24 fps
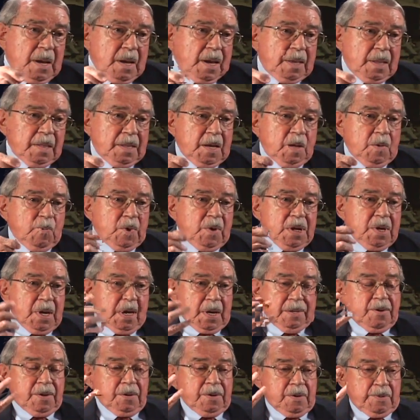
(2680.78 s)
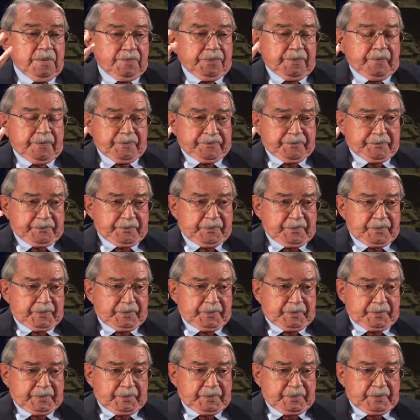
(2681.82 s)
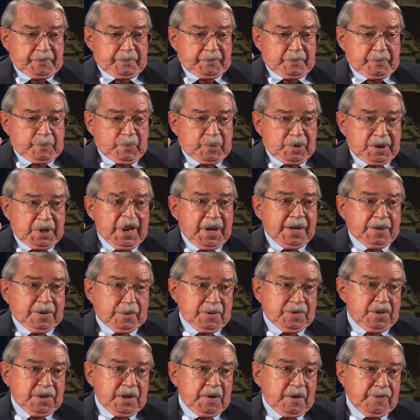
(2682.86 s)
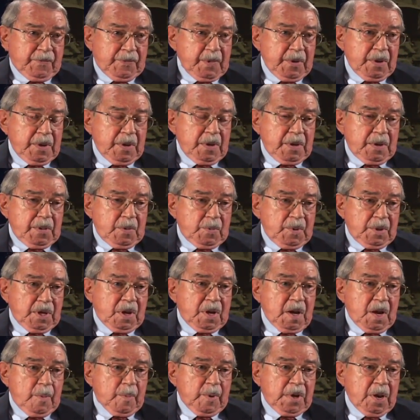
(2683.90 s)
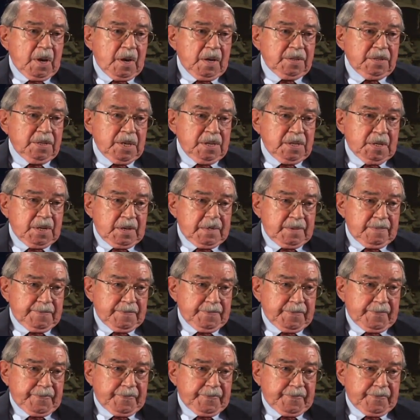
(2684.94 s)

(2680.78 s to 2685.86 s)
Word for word: And then we had to protect ourselves when the kamikazes come.